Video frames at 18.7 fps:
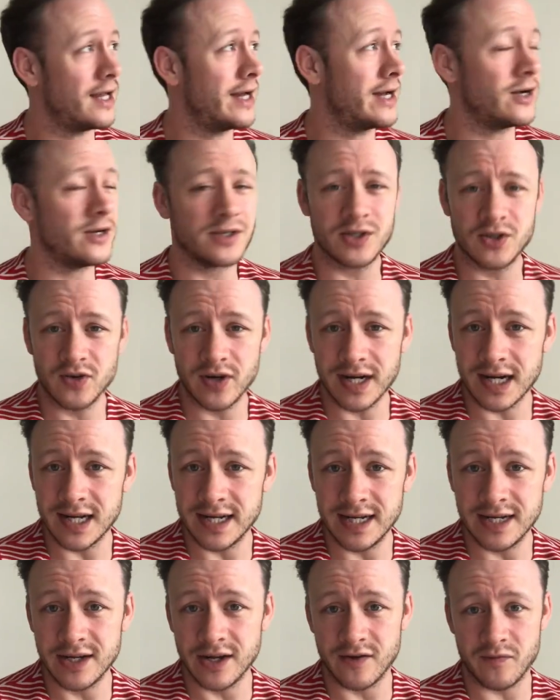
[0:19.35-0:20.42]
on
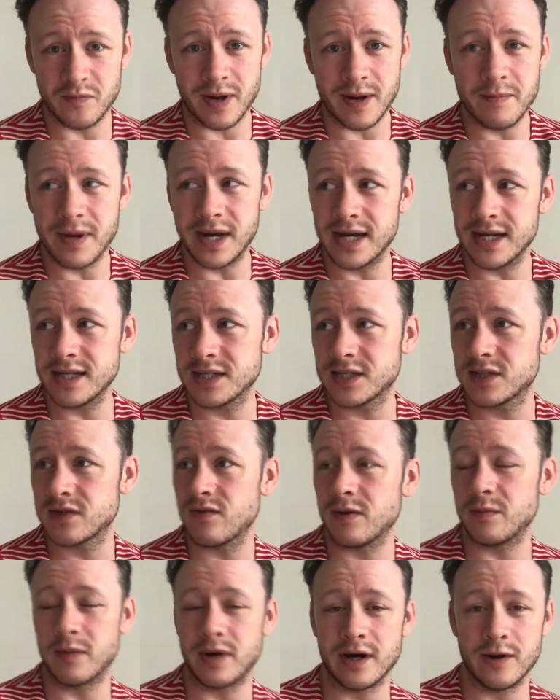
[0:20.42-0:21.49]
Strictly, none of my mates
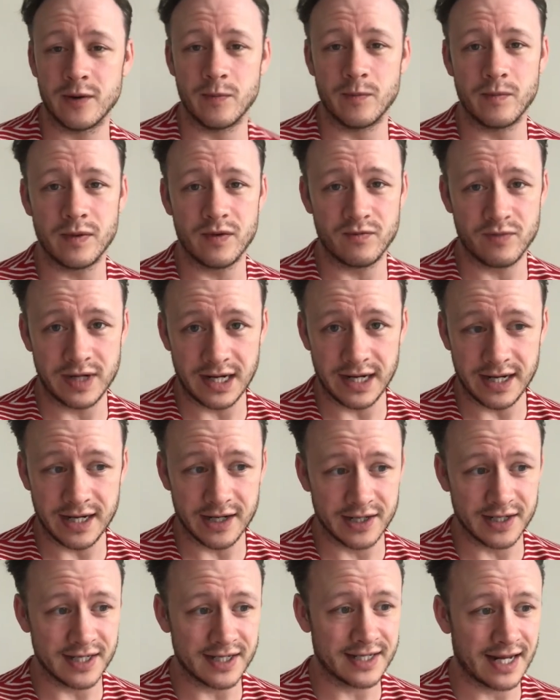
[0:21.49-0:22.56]
from home really
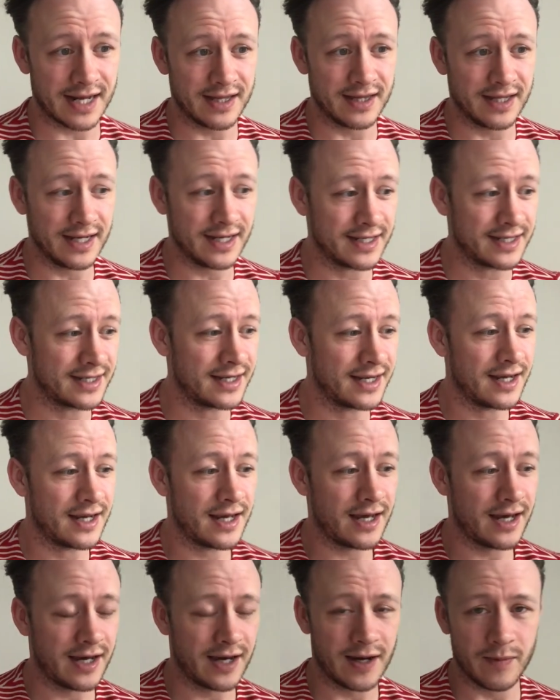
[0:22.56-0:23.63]
understand this.
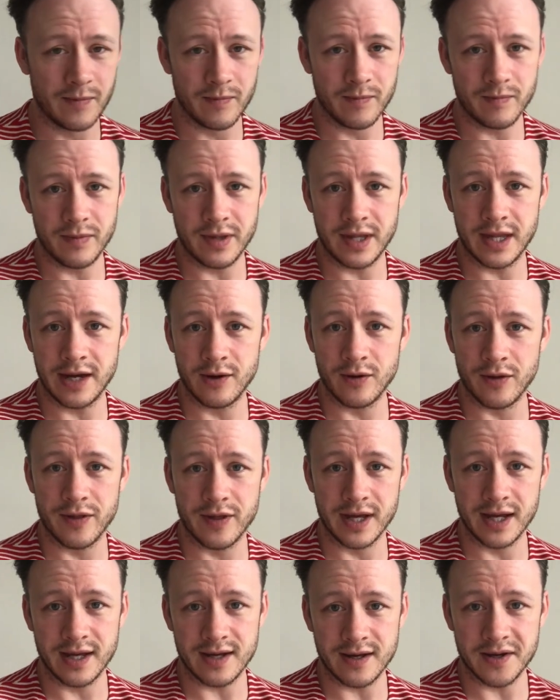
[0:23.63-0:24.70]
They all
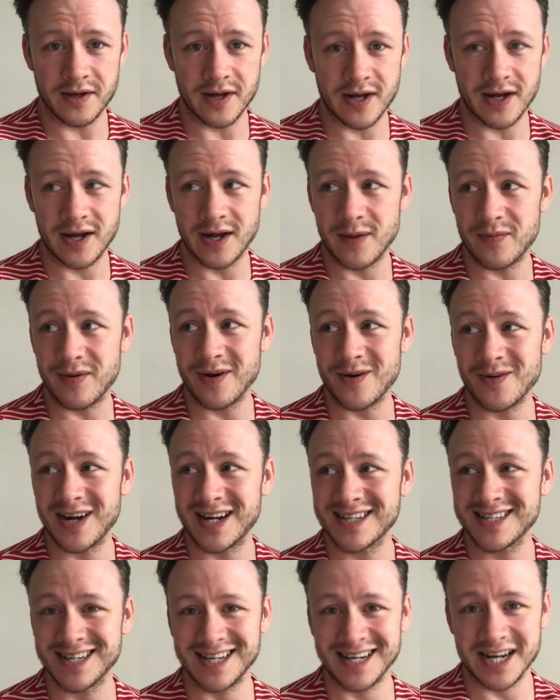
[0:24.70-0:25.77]
think pro
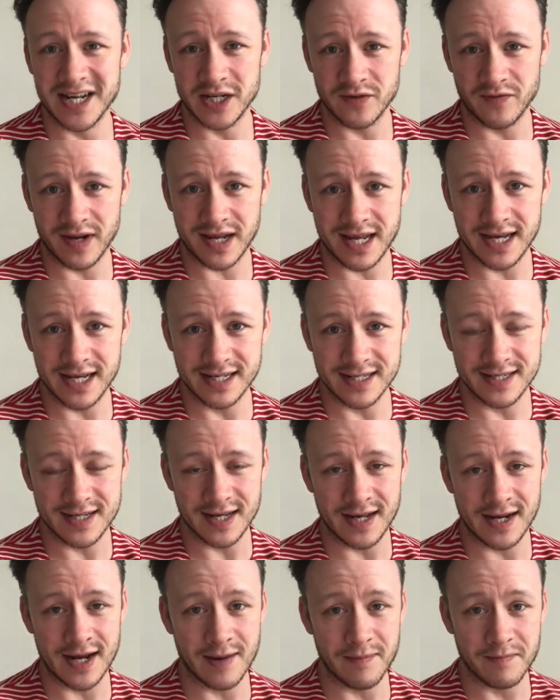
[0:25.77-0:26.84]
wrestling is for kids
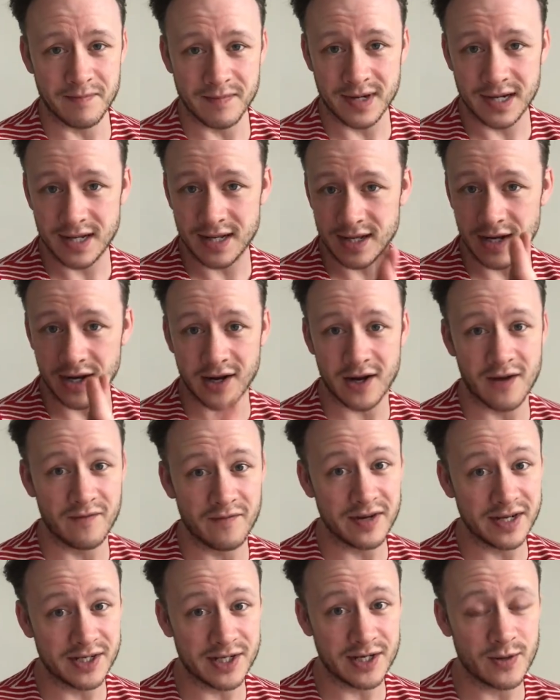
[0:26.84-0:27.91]
and I'm going to
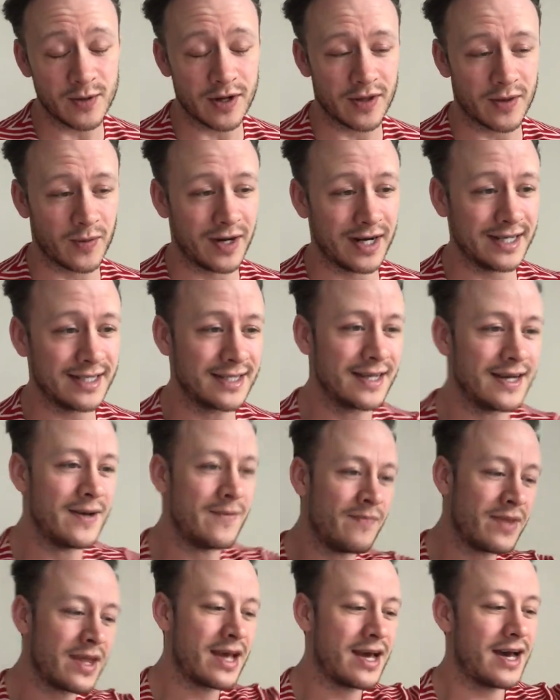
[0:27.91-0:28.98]
convince you otherwise.
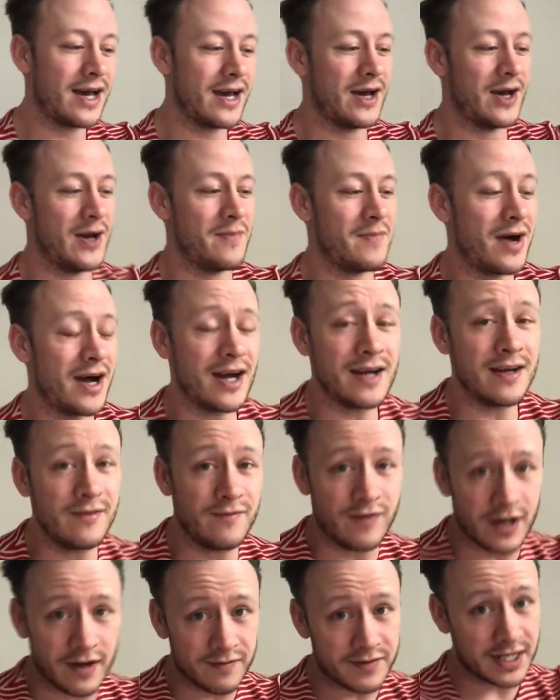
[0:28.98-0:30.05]

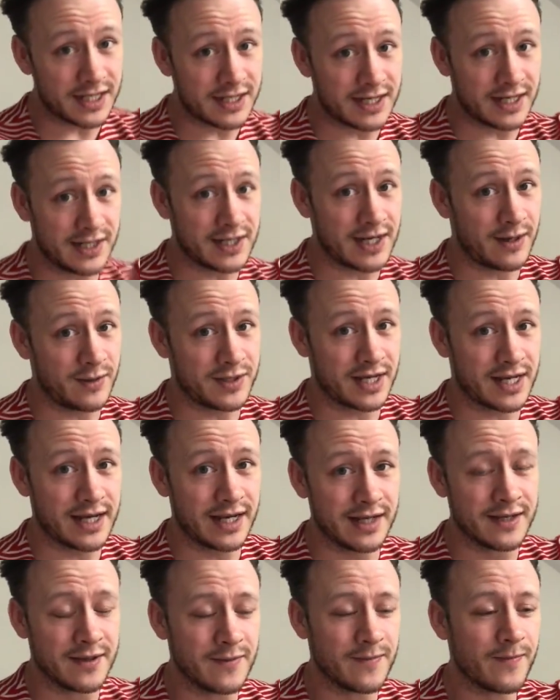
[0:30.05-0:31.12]
I've loved it since I was a
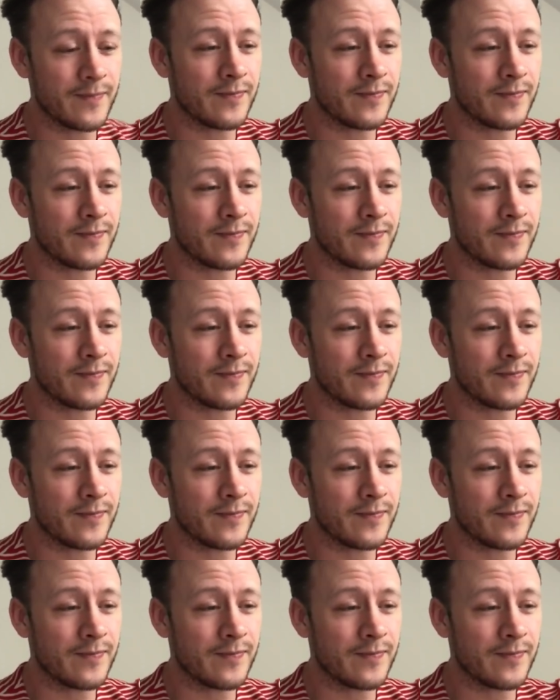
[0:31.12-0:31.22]
kid.